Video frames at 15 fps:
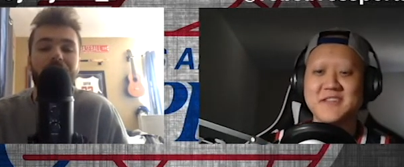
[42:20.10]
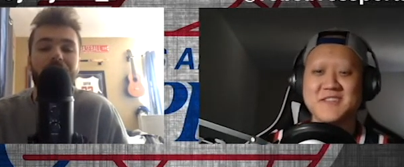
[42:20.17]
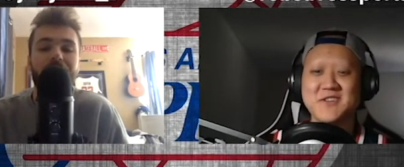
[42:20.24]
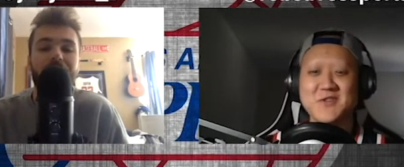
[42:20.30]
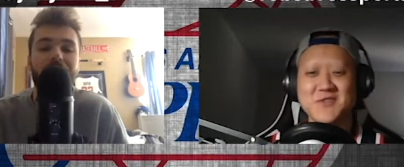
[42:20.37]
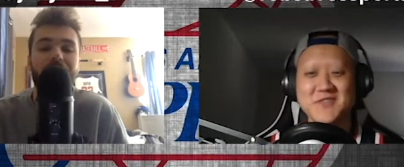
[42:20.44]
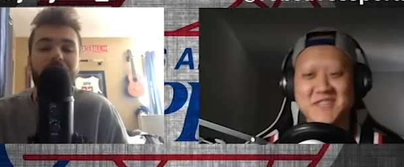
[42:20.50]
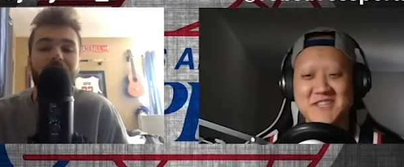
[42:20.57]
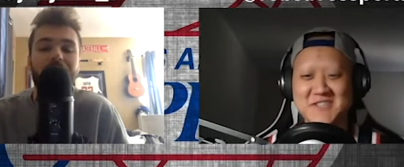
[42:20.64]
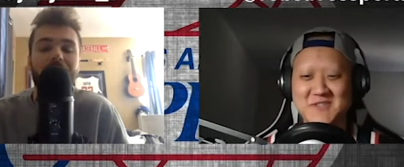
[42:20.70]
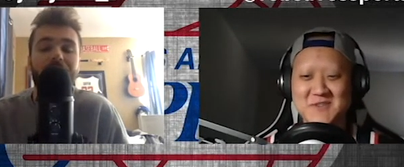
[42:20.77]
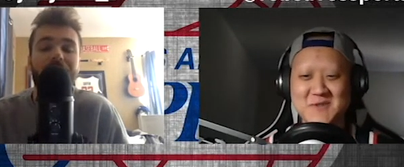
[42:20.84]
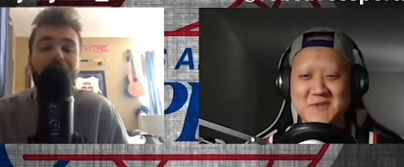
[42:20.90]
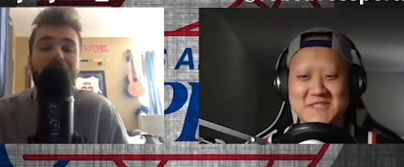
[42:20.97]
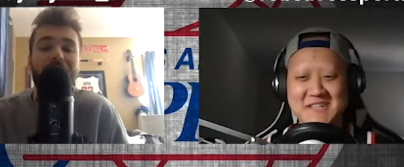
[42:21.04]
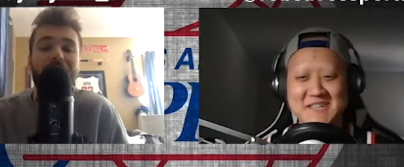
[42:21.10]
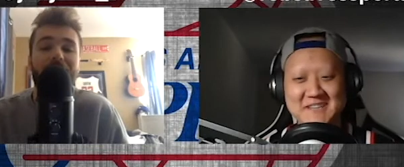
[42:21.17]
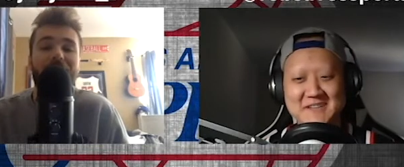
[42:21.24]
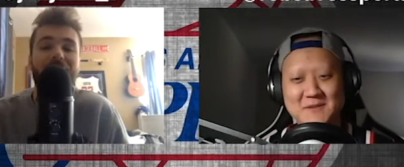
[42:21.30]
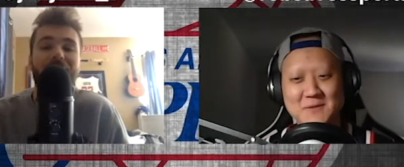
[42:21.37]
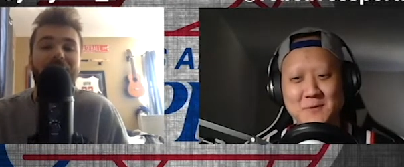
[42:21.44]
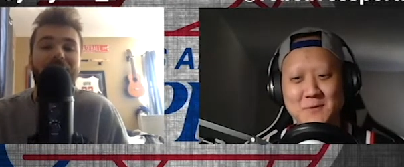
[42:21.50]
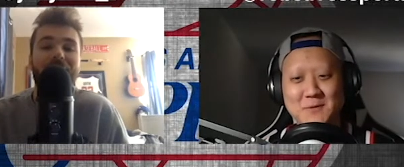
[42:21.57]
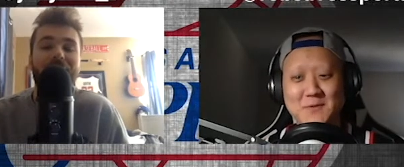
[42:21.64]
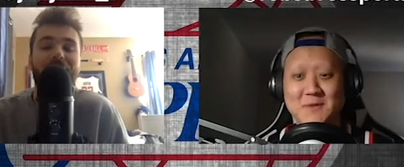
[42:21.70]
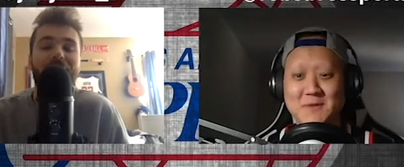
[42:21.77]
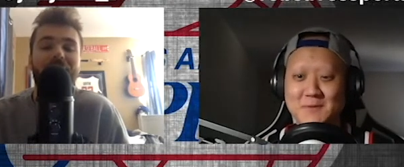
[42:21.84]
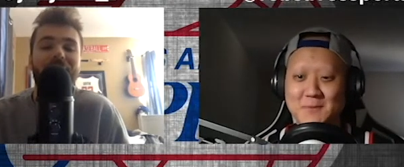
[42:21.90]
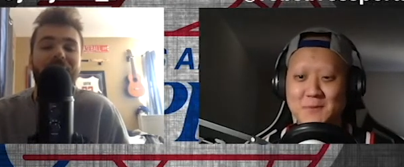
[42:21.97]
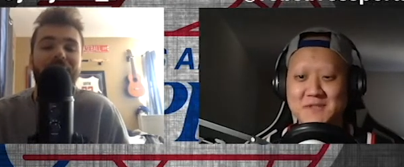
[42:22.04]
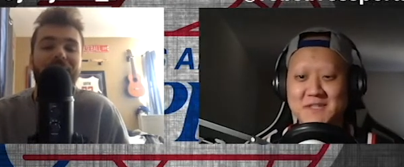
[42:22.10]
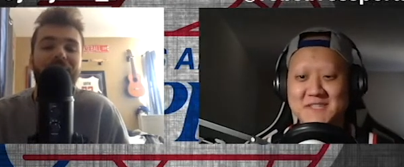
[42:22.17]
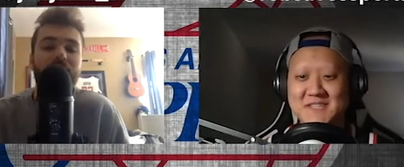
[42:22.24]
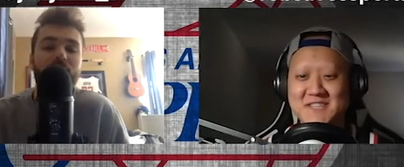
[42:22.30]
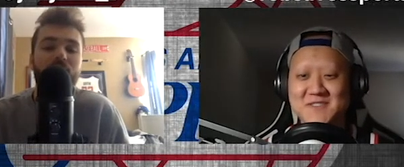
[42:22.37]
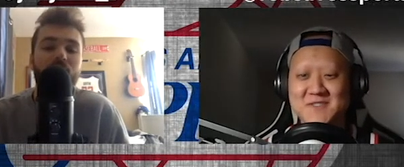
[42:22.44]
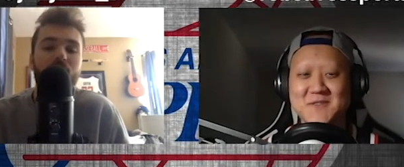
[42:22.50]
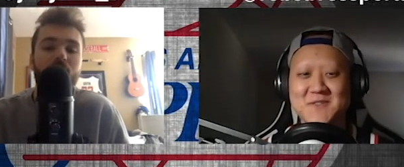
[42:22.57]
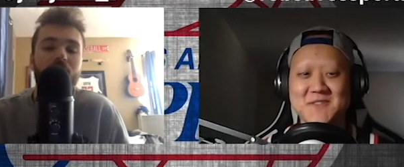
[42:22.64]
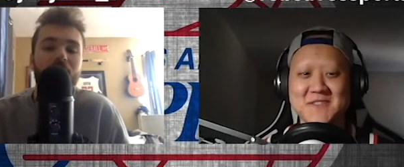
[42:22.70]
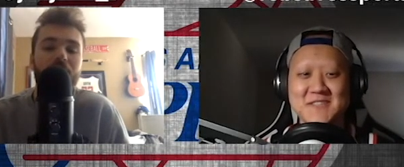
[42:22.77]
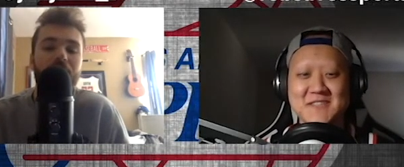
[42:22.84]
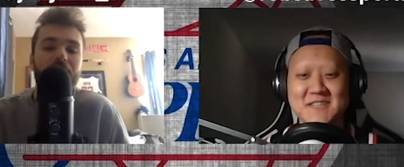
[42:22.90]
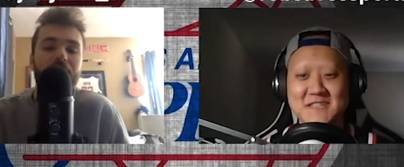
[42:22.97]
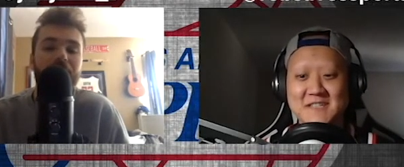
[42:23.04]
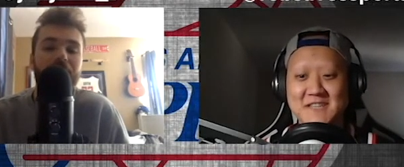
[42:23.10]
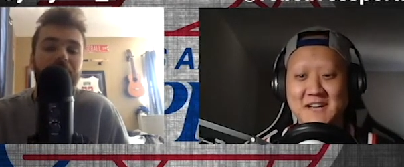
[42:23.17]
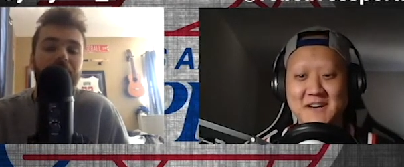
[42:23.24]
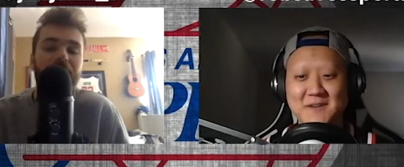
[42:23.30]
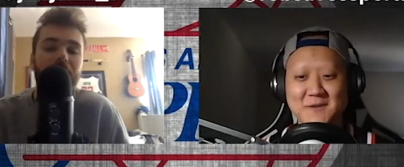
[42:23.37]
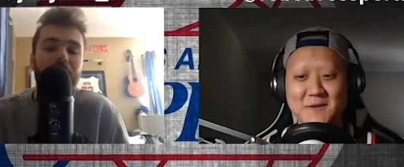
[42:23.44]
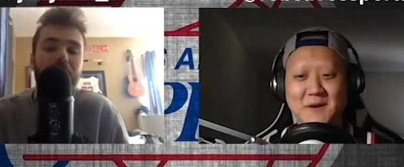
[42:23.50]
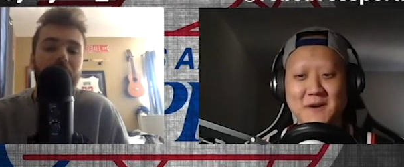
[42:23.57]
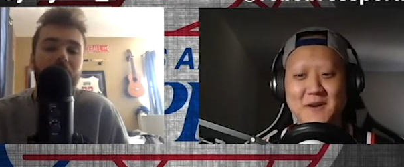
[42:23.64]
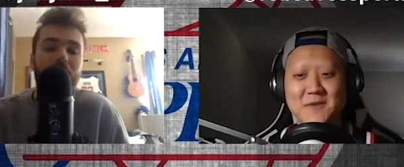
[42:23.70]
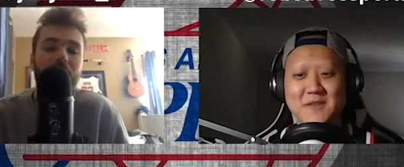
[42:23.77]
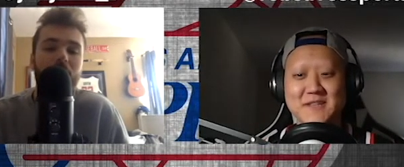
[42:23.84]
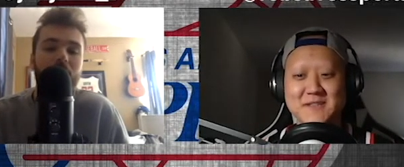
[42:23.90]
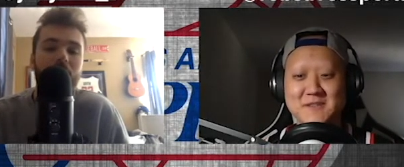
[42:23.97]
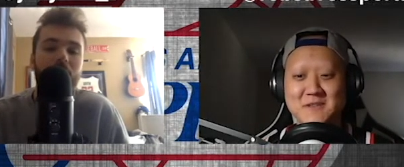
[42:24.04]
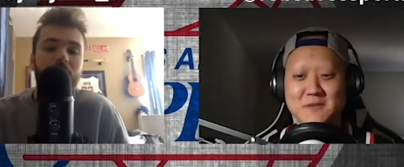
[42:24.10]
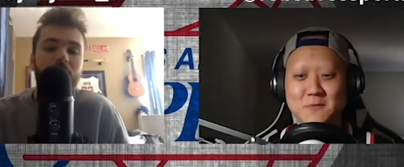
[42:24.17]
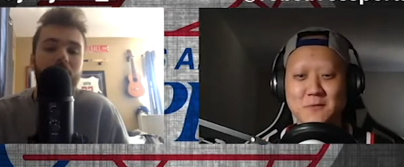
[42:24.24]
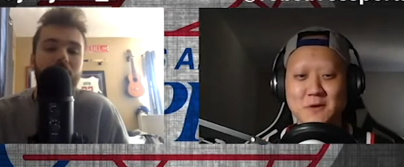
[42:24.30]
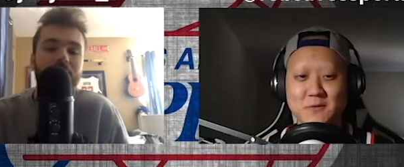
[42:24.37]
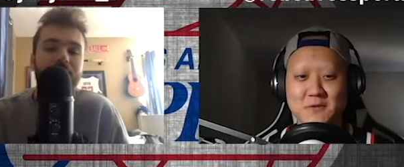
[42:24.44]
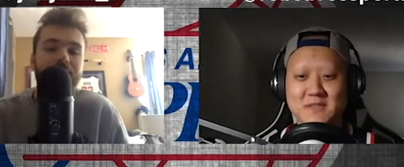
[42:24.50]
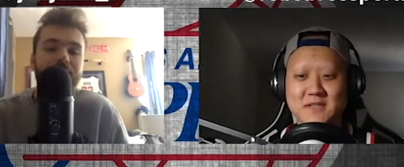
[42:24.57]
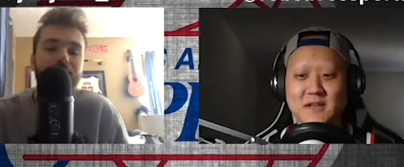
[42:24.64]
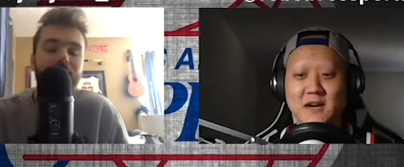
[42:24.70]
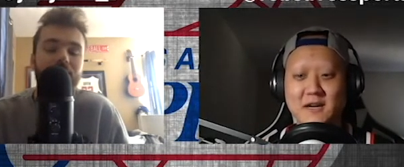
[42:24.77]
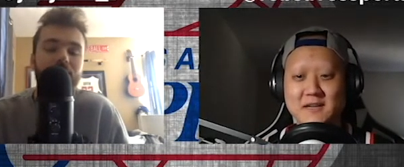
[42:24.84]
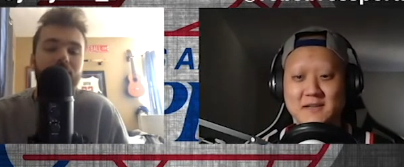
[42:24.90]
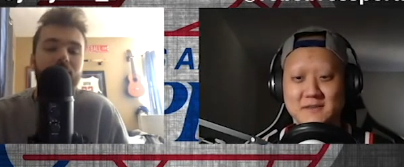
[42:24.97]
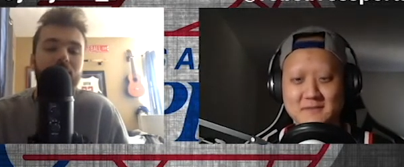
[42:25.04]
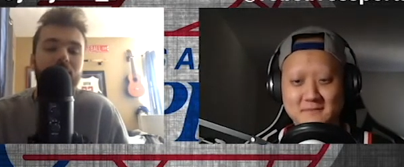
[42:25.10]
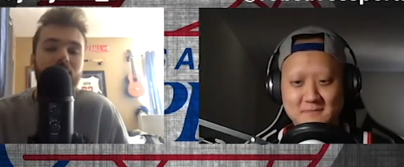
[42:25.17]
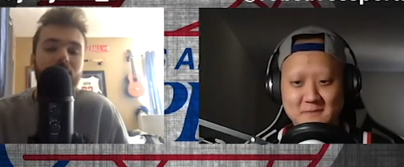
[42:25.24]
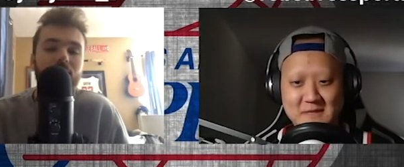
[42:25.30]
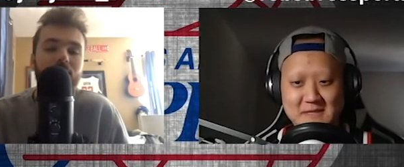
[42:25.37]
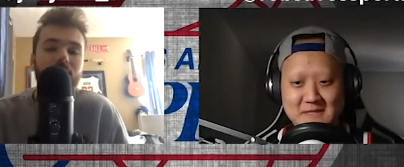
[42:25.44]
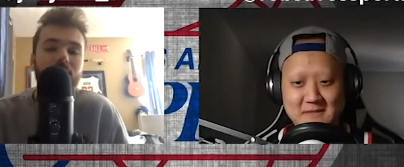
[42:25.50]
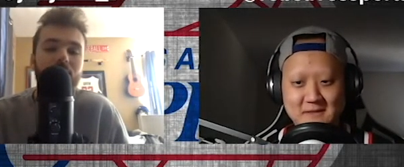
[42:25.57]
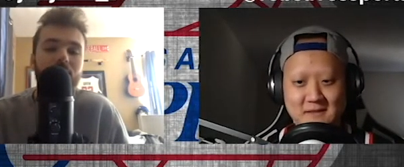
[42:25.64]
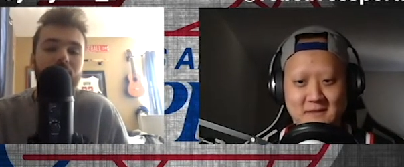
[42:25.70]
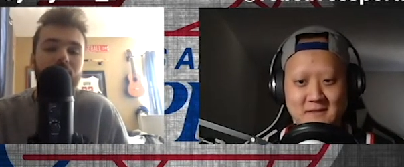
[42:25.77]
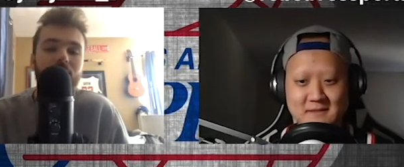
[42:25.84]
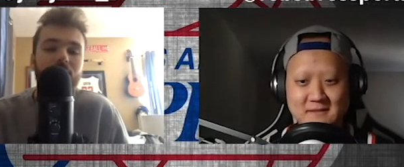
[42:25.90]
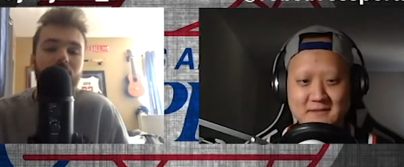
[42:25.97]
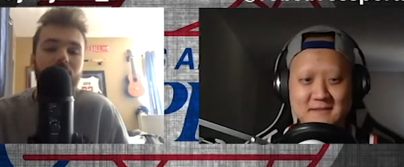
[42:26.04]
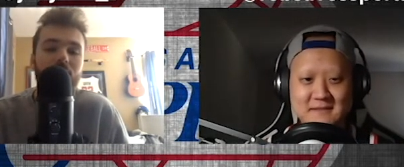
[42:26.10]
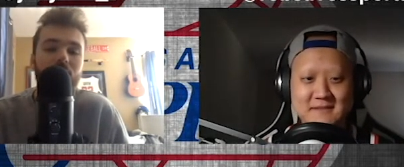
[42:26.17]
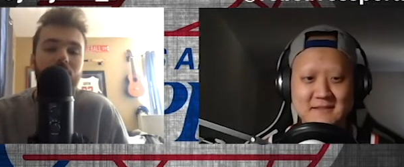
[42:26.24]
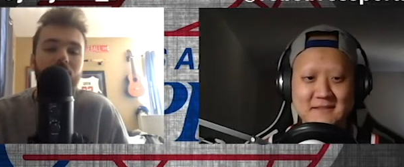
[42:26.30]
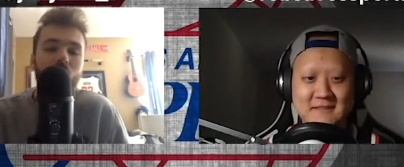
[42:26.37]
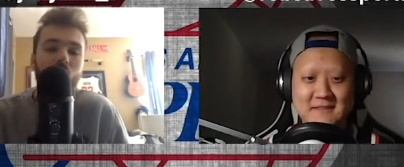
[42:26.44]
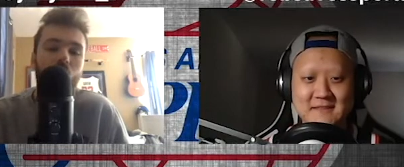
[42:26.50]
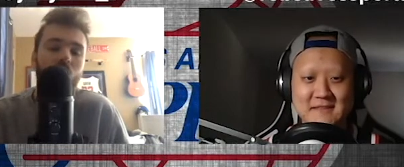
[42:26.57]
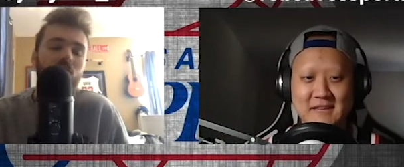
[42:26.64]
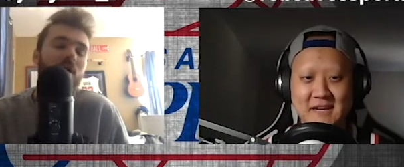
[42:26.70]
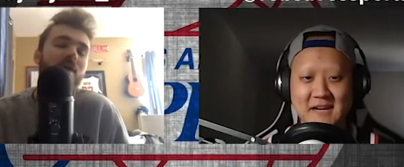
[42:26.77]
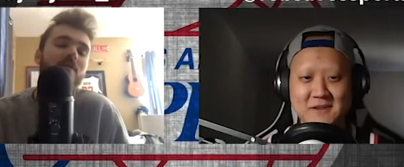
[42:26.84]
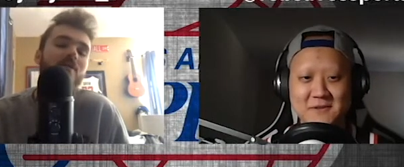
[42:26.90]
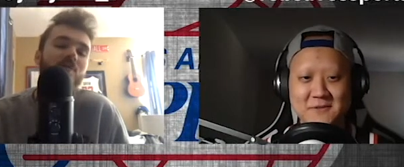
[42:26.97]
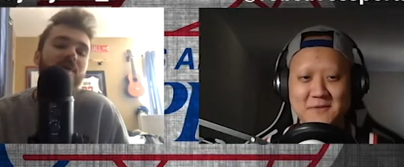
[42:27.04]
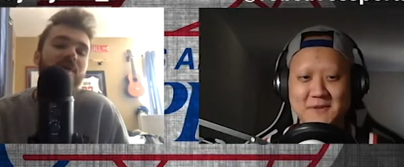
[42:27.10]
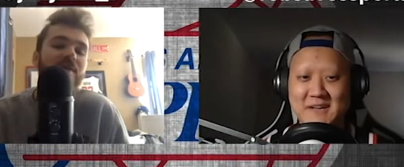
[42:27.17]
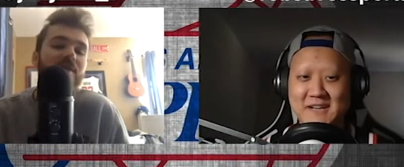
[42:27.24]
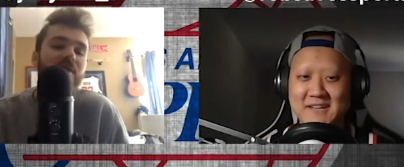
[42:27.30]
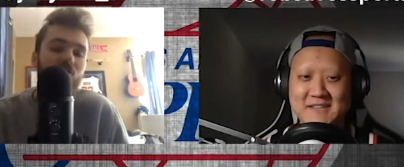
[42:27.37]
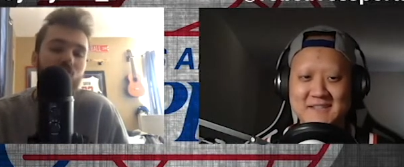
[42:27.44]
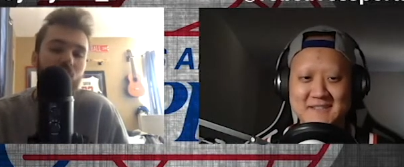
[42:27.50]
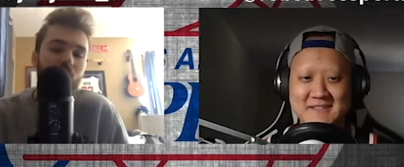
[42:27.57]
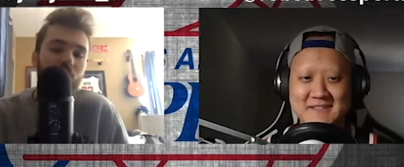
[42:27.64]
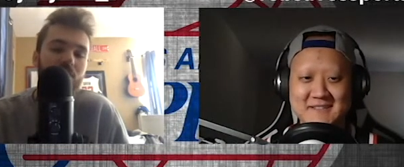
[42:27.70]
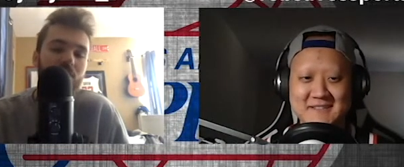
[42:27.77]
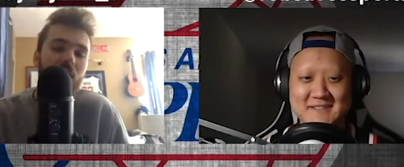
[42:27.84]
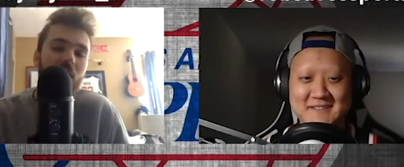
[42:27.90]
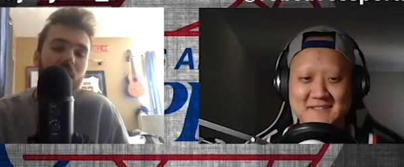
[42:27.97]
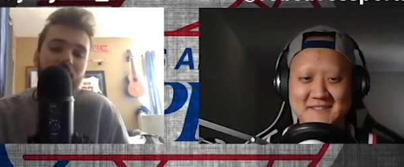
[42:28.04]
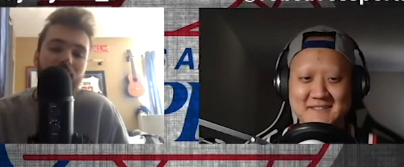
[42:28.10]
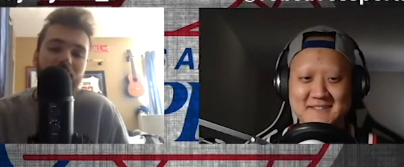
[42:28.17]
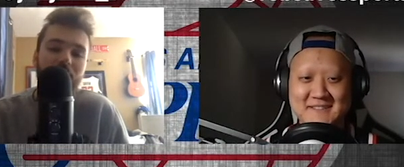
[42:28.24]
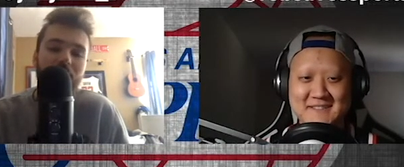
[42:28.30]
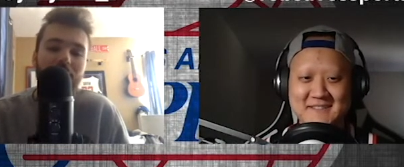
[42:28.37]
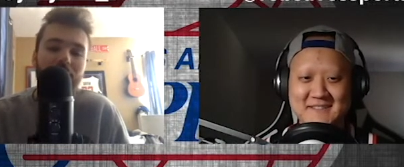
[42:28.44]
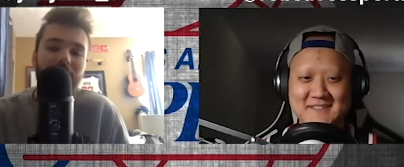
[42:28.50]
Speaker 1: the only issue is that with the Sixers is I don't know how that's going to work with Doc, basically. Well, not I too many things I, work with Doc, so